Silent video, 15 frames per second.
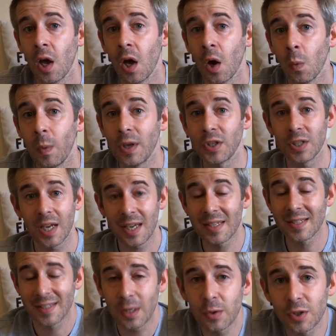which is
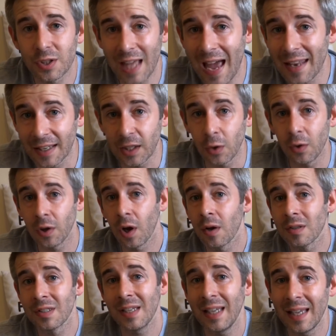still standing. You can go
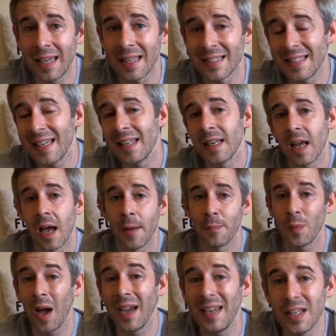and see it. It's in um,
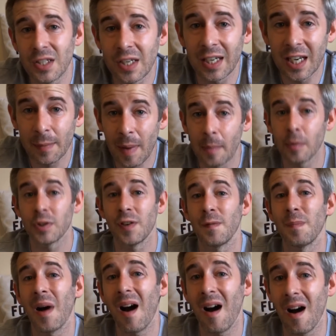Aichi Commemorative
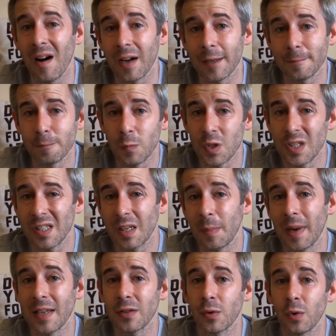Park, which is in a
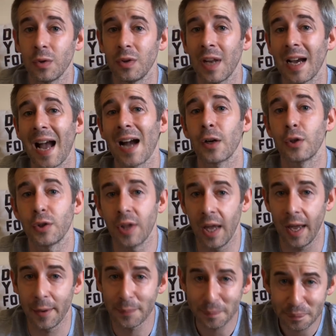place called
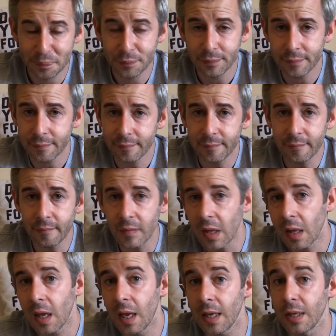Nagakute
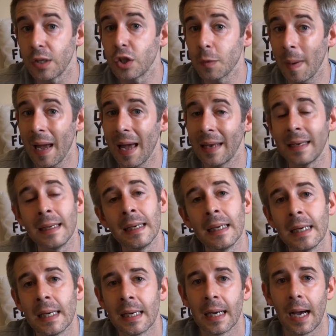in Japan.
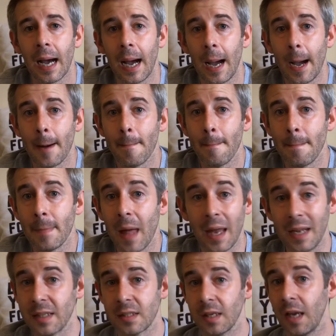Um, and
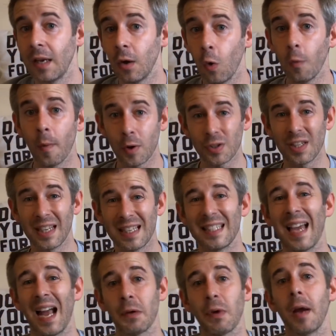it's an almost an
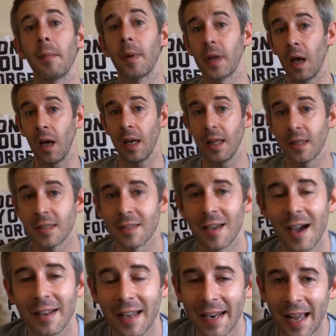exact replica
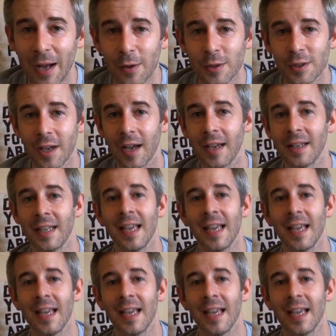inside and outside.